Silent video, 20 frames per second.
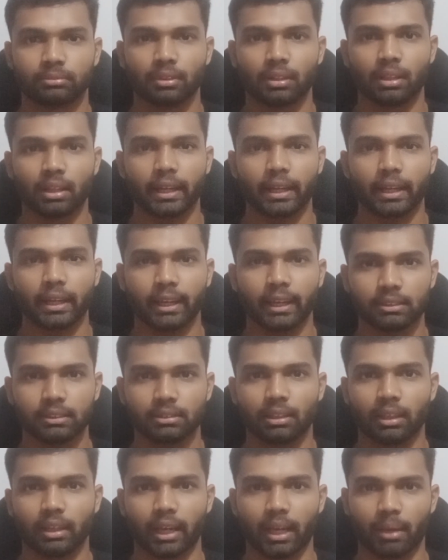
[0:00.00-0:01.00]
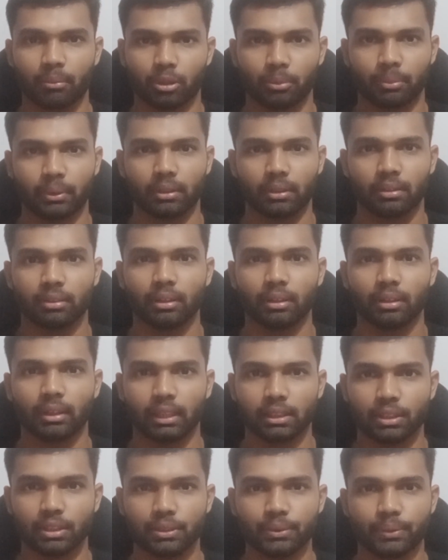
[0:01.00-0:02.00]
Hi guys, I'm AP. In
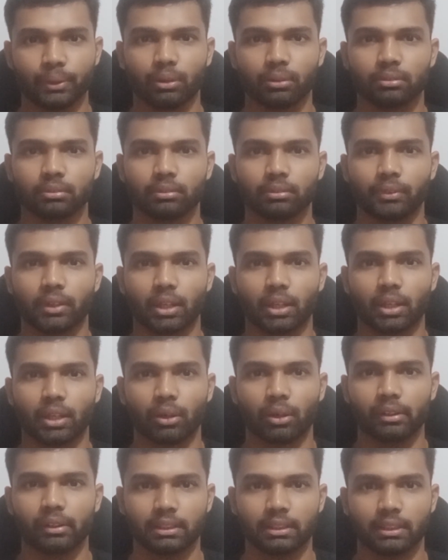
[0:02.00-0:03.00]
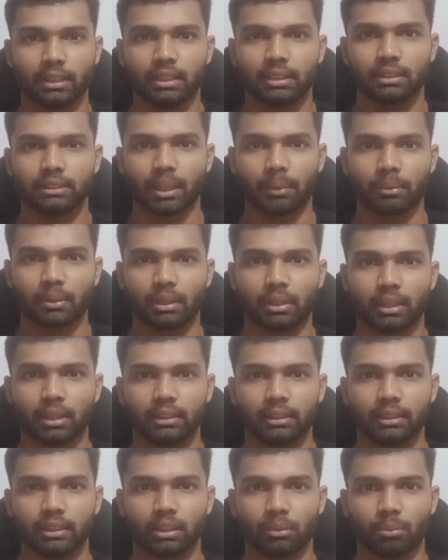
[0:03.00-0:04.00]
this video, we are going to see the Chapter 9
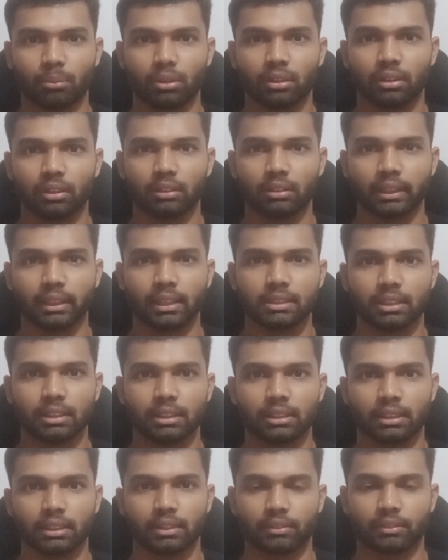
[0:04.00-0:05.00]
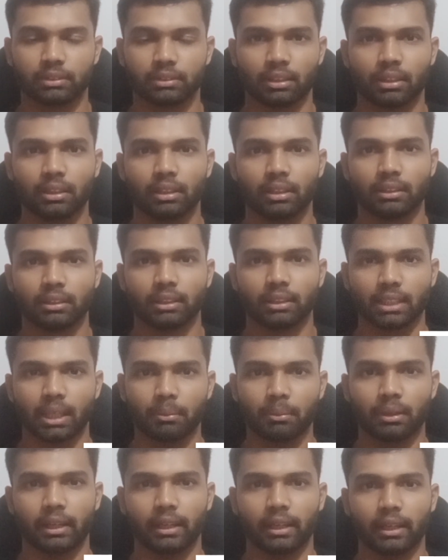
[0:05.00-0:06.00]
in the book The Intelligent Investor. The Chapter
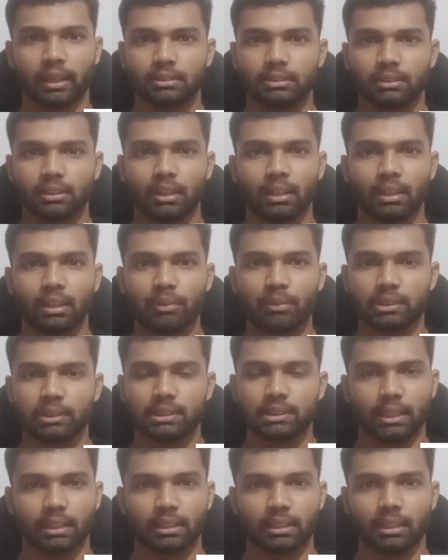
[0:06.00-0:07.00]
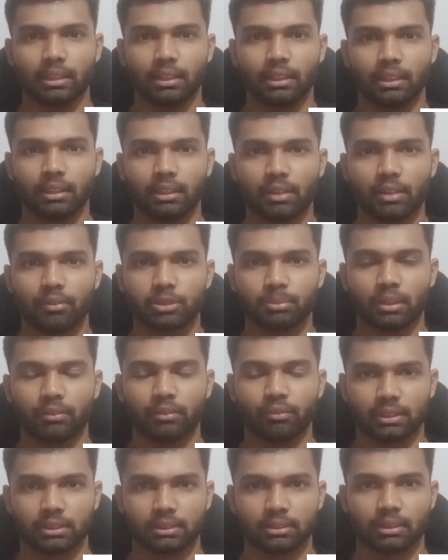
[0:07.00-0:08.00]
9 is investing in the investment
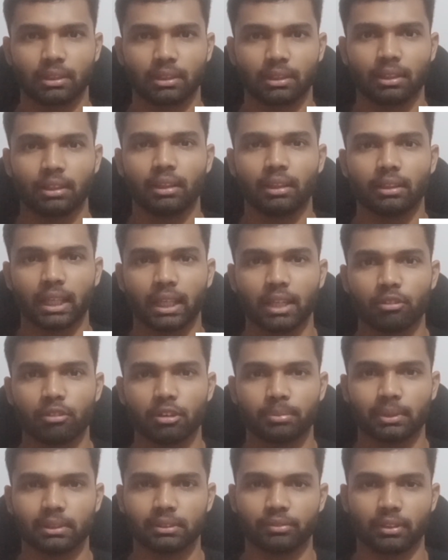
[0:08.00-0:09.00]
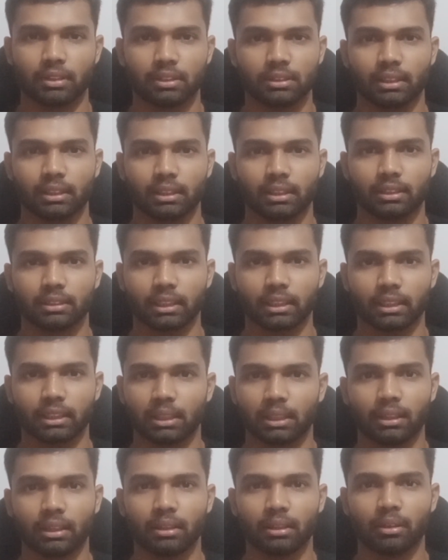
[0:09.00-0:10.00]
funds. The investment funds is nothing but
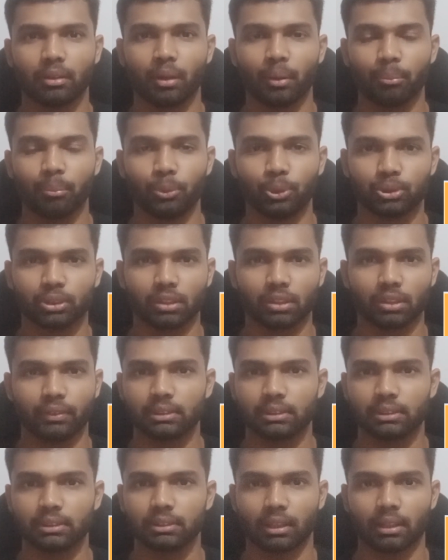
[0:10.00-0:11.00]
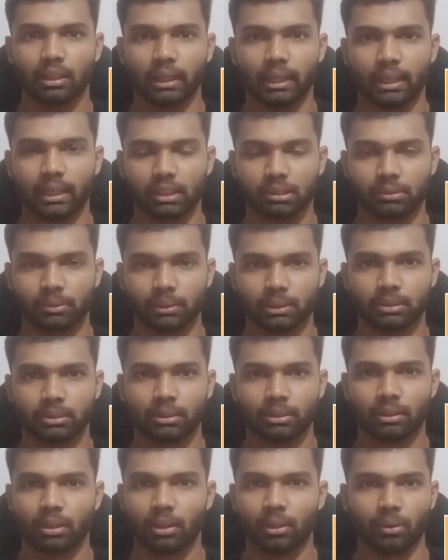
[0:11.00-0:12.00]
the mutual funds or index funds.
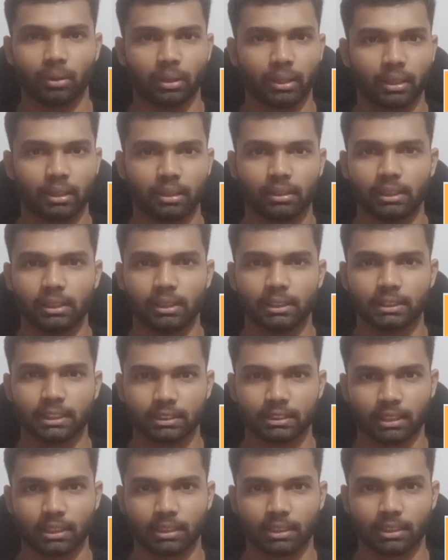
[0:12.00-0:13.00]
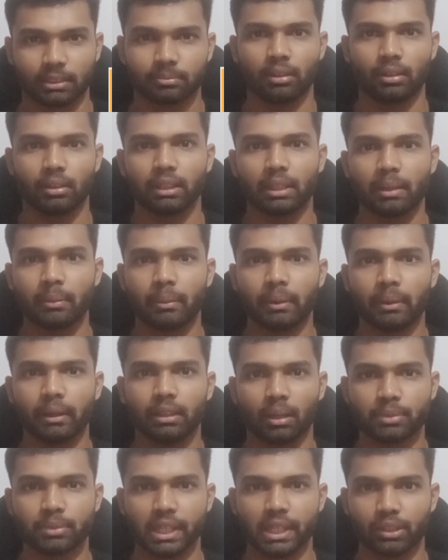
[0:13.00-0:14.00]
Okay, let's get started. The main
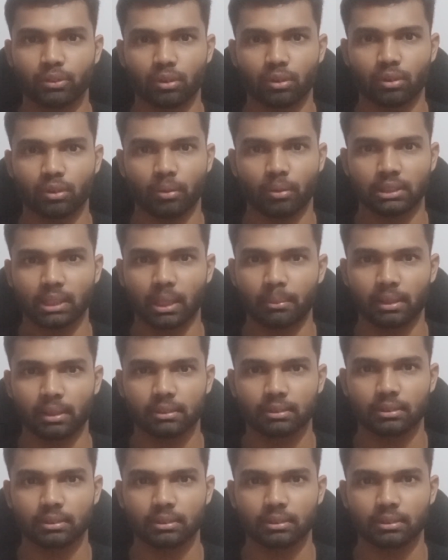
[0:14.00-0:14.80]
objective of the chapter is